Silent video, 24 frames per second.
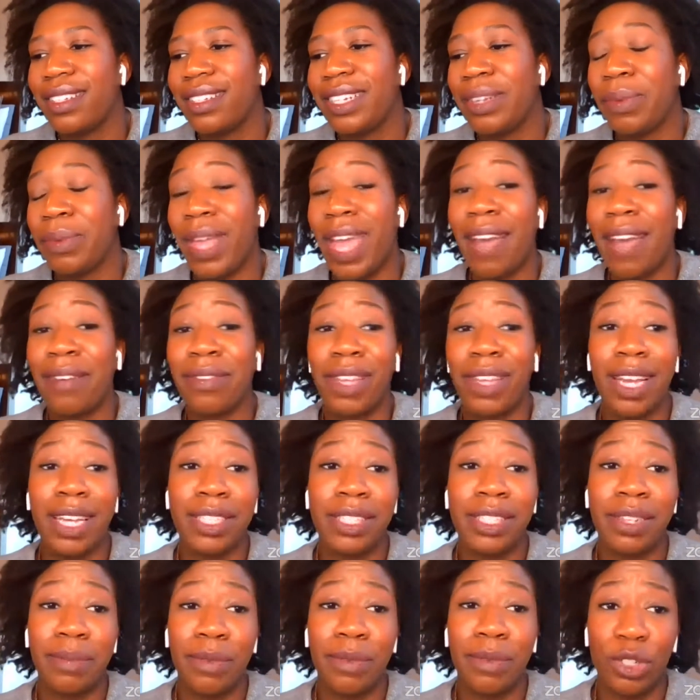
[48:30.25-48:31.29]
did we have the
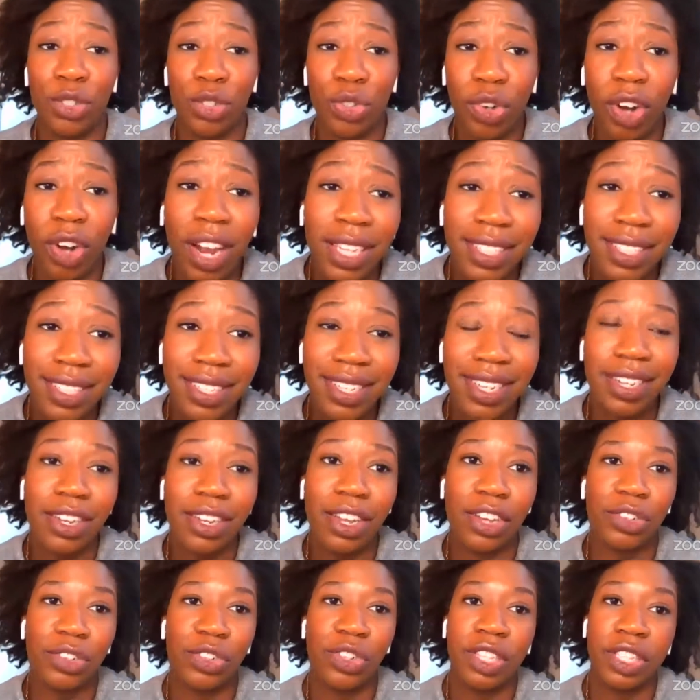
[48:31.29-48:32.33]
customer's trust in
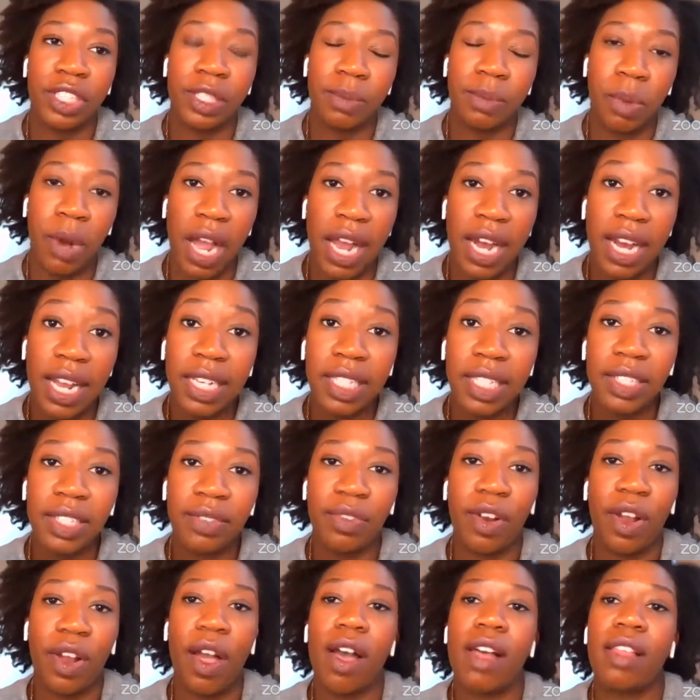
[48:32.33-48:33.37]
launching this product
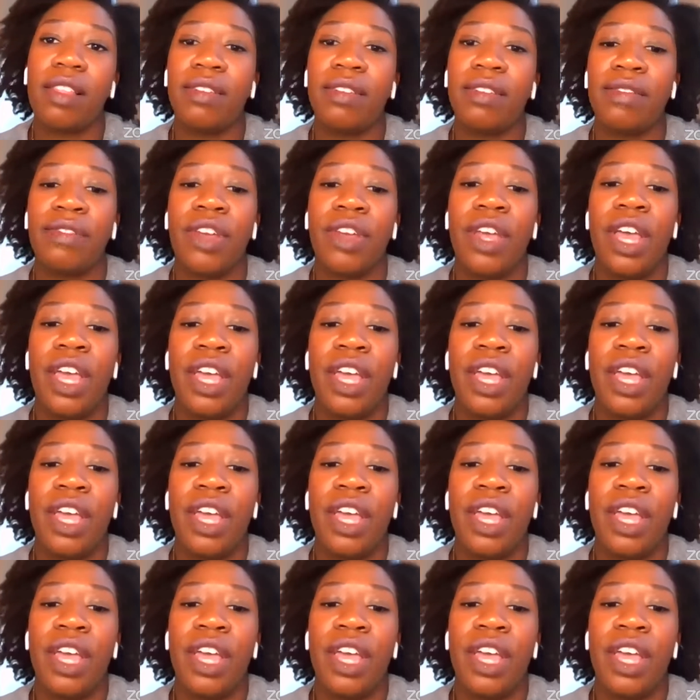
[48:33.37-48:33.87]
for all of